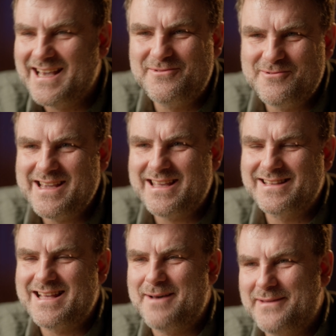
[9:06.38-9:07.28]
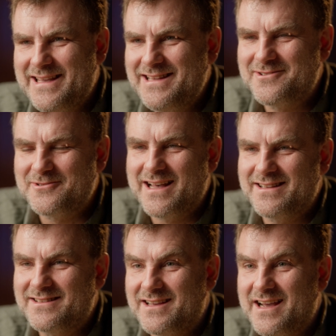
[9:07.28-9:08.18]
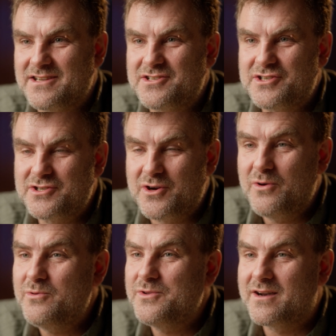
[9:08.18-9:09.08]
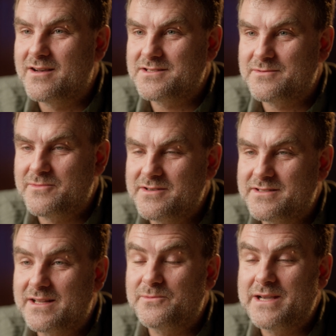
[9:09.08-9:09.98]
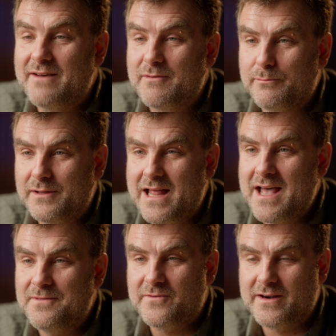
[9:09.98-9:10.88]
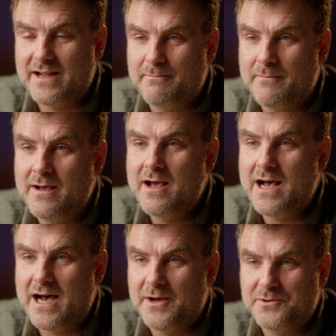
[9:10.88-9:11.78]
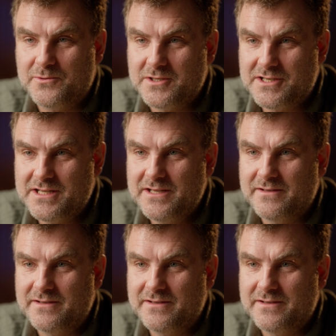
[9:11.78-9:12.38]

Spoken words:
If we can tap into that and show the customers that we have a plan for them how to achieve